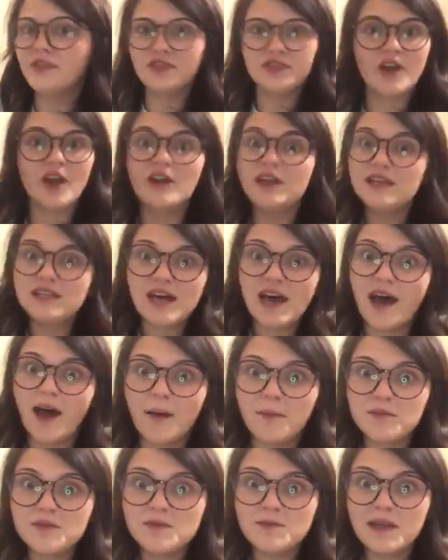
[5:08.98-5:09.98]
30
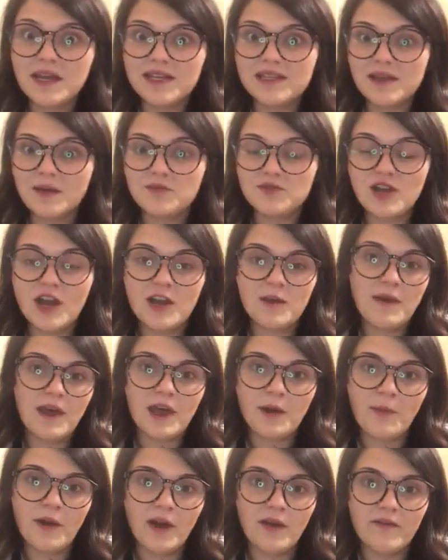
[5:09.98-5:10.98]
times because I'm trying to
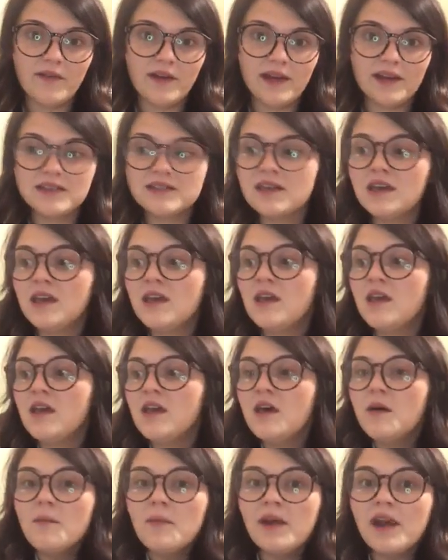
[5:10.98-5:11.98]
make it perfect.
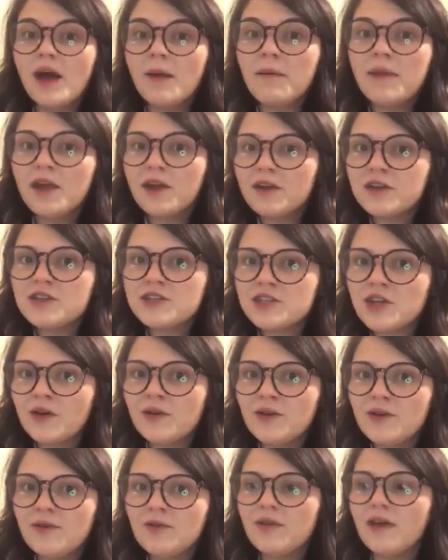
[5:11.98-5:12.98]
But I'm here to show
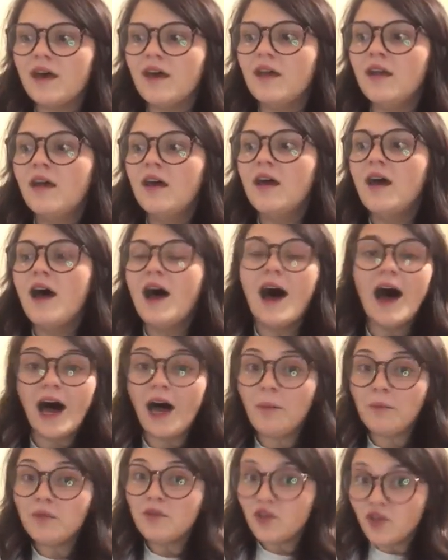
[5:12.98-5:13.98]
you that
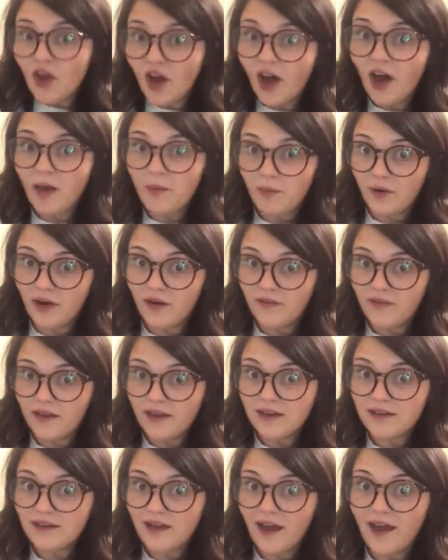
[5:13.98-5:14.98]
I'm not
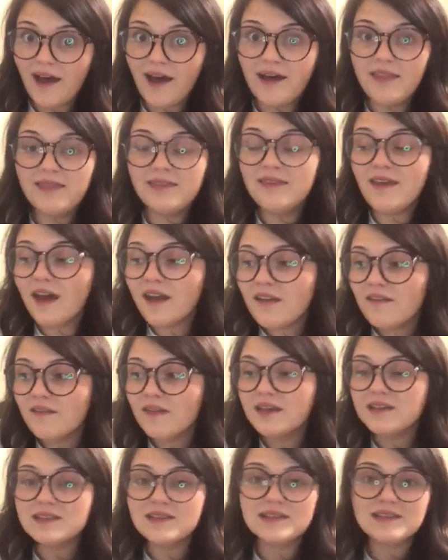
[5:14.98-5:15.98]
perfect. Uh, none of
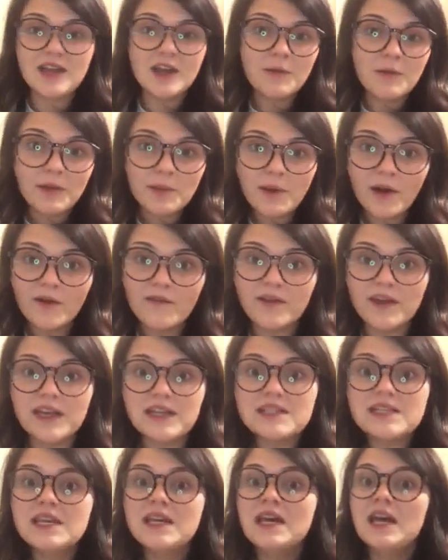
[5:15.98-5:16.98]
this is going to be
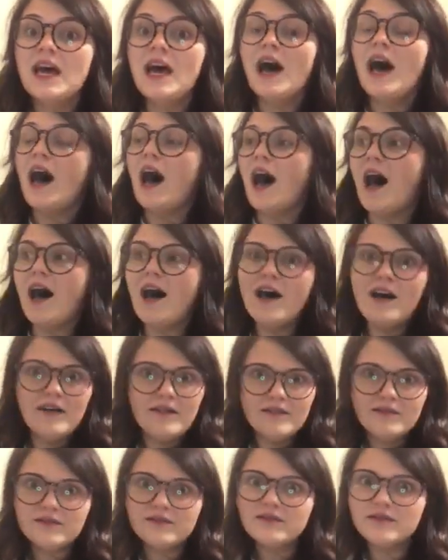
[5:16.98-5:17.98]
perfect.
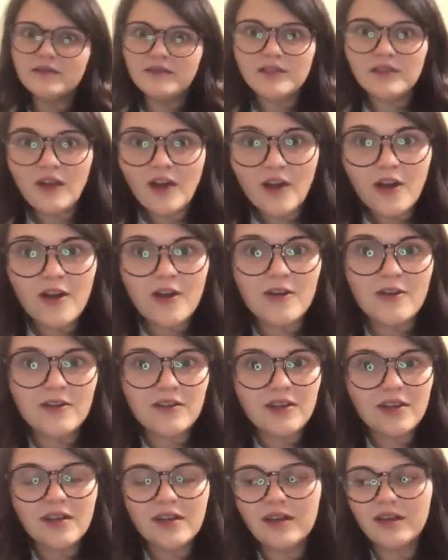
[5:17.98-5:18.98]
I've
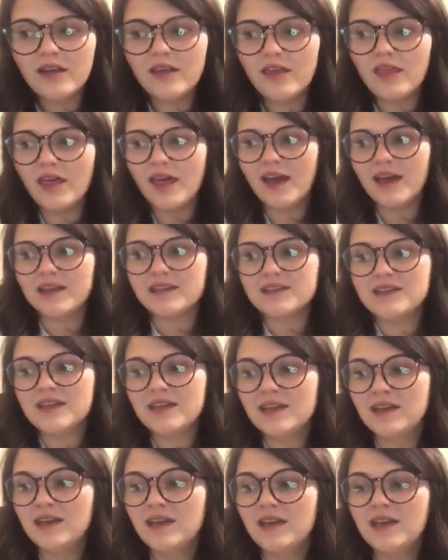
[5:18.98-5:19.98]
learned that
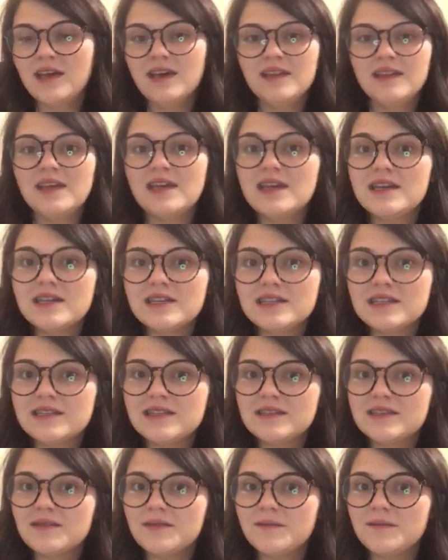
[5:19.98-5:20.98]

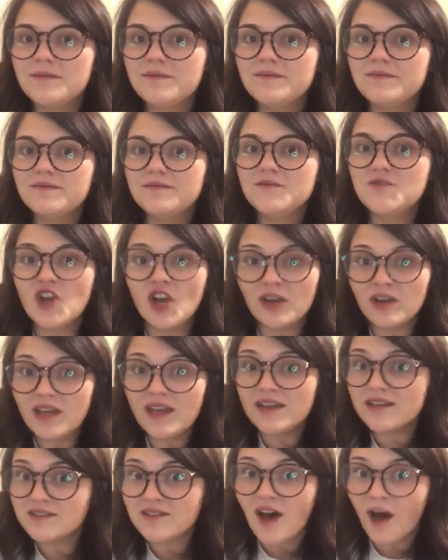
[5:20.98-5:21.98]
this
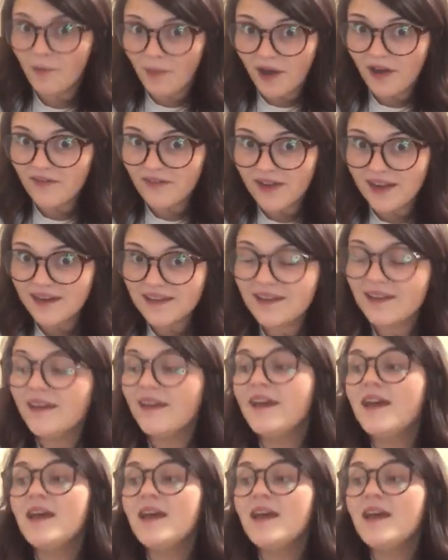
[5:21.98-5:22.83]
journey is not perfect,